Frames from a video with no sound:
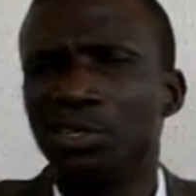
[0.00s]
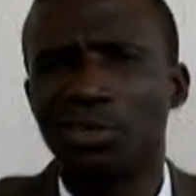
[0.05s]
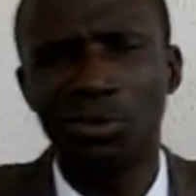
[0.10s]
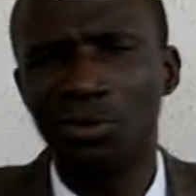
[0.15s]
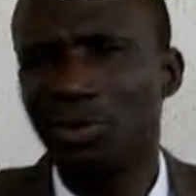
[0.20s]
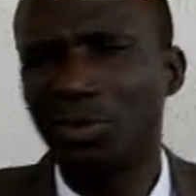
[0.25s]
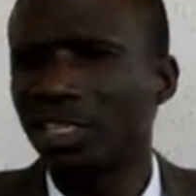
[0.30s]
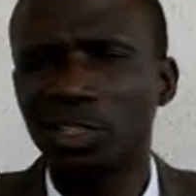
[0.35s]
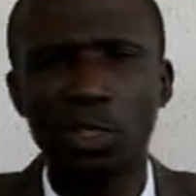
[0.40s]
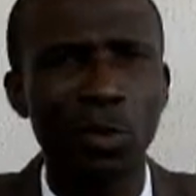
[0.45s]
You
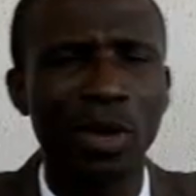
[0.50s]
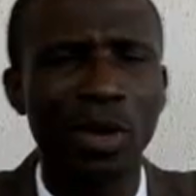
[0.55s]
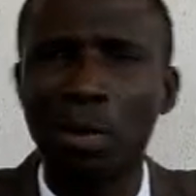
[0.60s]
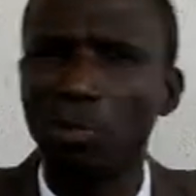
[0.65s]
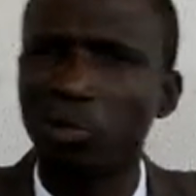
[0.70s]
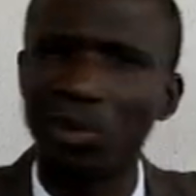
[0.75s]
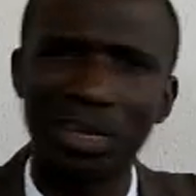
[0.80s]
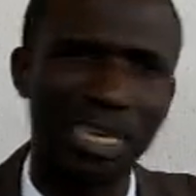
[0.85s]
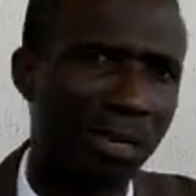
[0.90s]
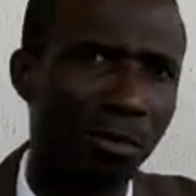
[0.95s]
know, that's not what
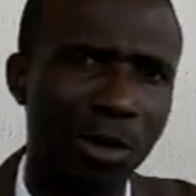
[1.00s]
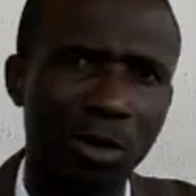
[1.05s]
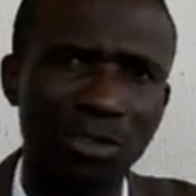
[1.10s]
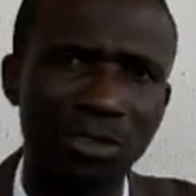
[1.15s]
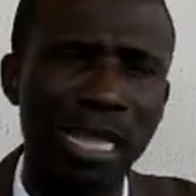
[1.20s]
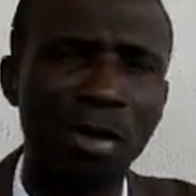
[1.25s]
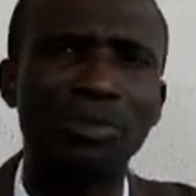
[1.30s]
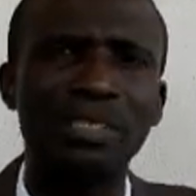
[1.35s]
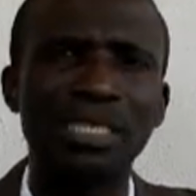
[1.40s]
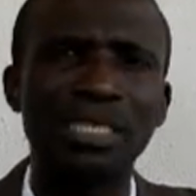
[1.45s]
I'm talking
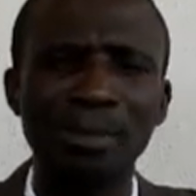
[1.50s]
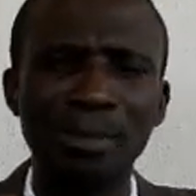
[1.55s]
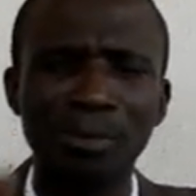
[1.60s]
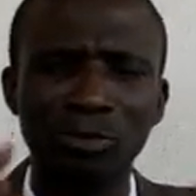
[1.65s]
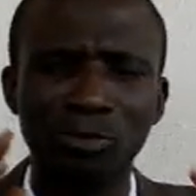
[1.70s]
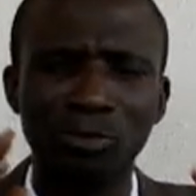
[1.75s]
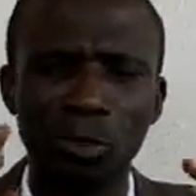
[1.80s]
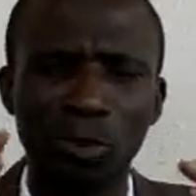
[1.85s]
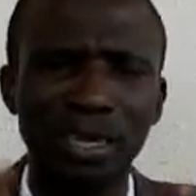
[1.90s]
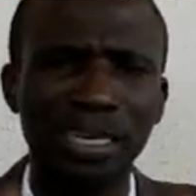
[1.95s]
about. I'm
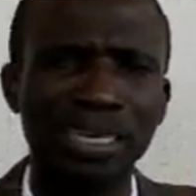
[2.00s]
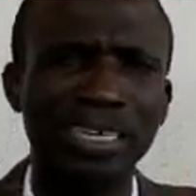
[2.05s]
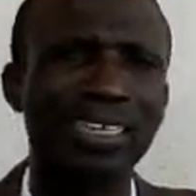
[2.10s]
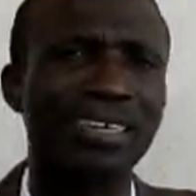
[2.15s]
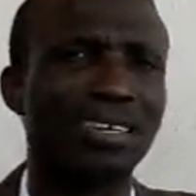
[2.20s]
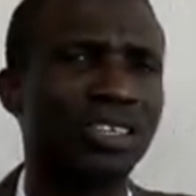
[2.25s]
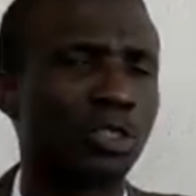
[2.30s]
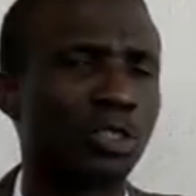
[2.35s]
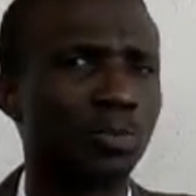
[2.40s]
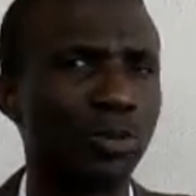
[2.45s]
simply talking
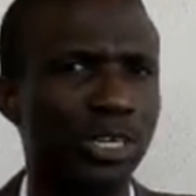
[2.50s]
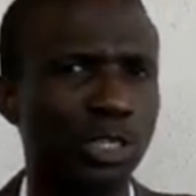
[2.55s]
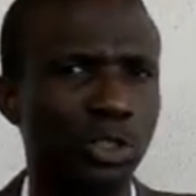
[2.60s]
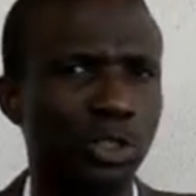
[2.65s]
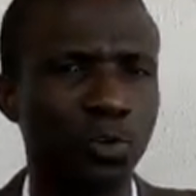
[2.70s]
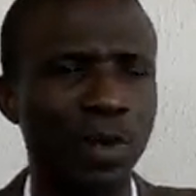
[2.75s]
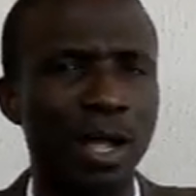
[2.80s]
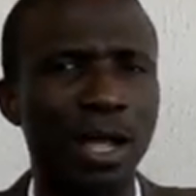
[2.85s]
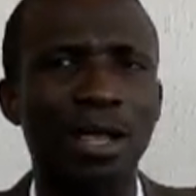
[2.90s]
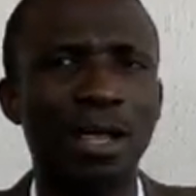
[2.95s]
in the
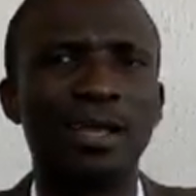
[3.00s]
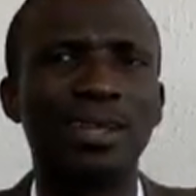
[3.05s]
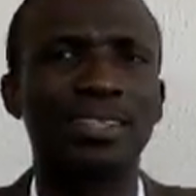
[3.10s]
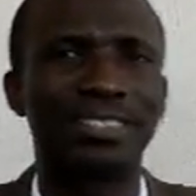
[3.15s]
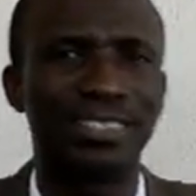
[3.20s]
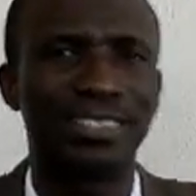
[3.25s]
spiritual